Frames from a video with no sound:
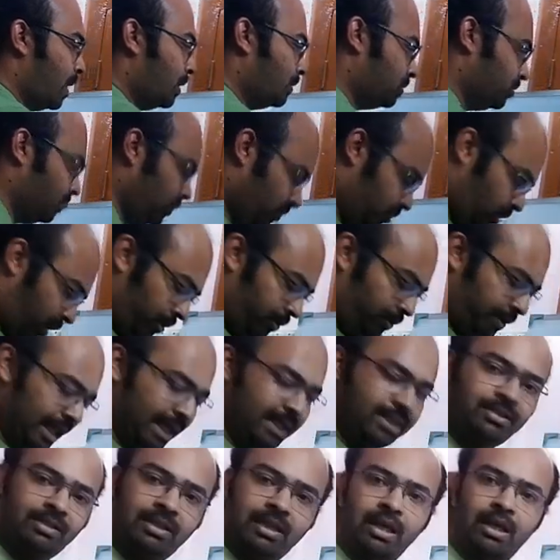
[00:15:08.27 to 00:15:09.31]
So in short, you
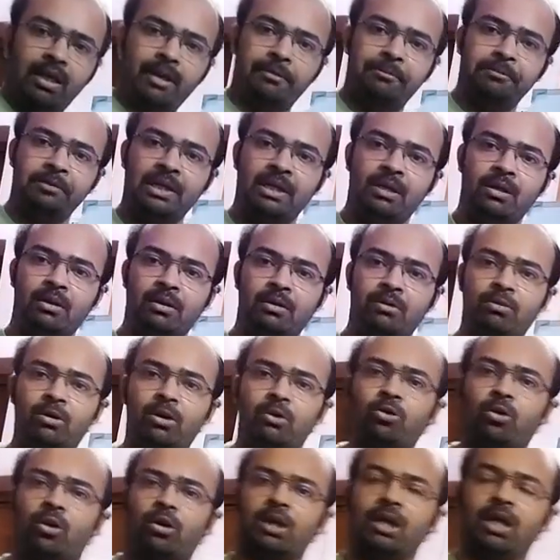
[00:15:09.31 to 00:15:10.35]
can say you
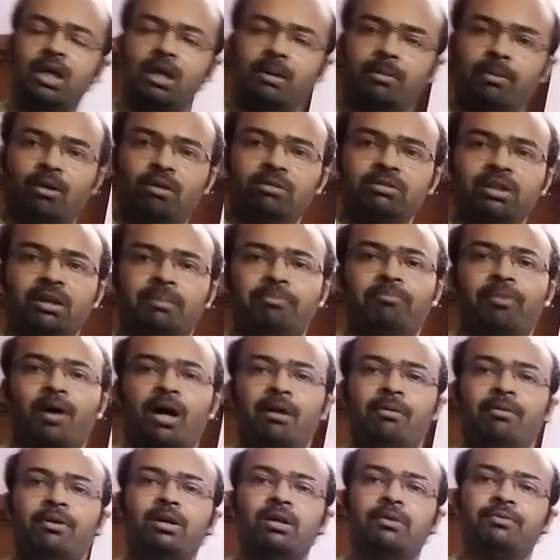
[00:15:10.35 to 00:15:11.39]
are talking about the
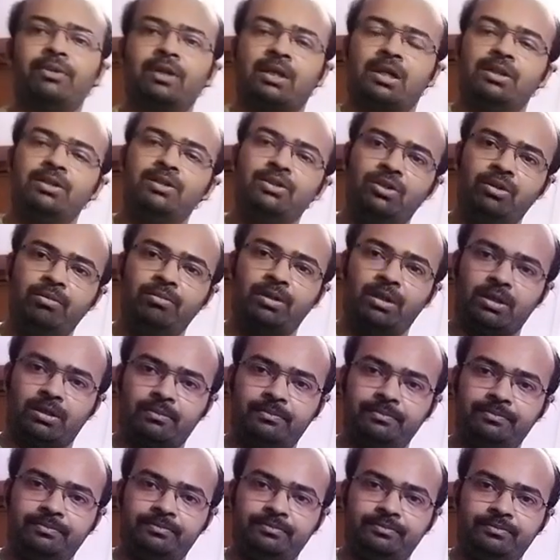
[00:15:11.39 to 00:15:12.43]
power of the consumer.
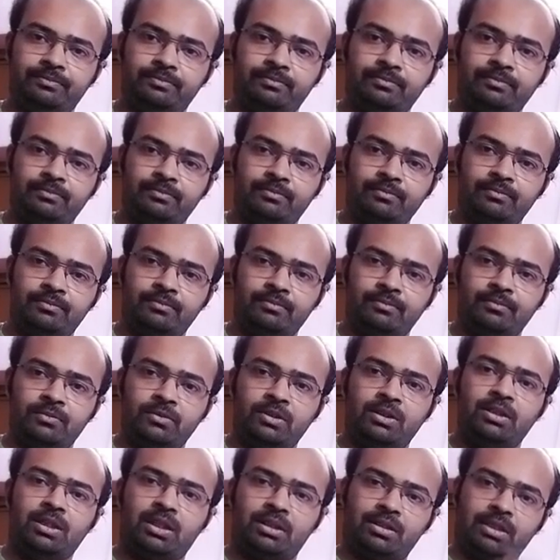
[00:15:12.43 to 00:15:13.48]

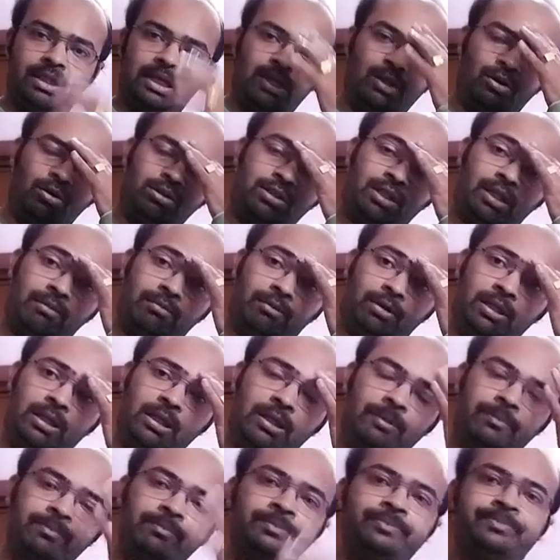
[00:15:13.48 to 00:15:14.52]
Just think yourself
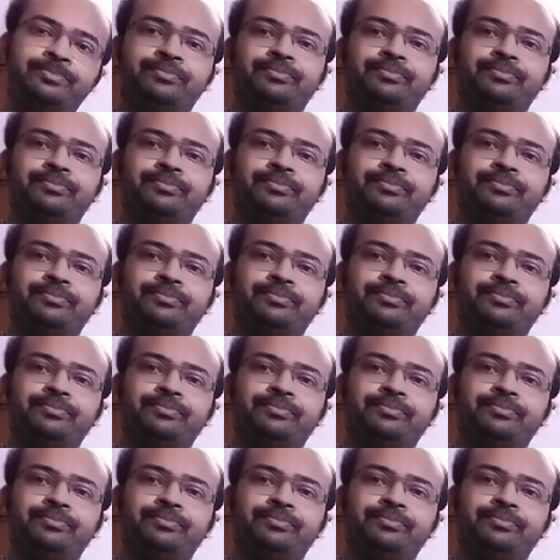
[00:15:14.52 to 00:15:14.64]
only.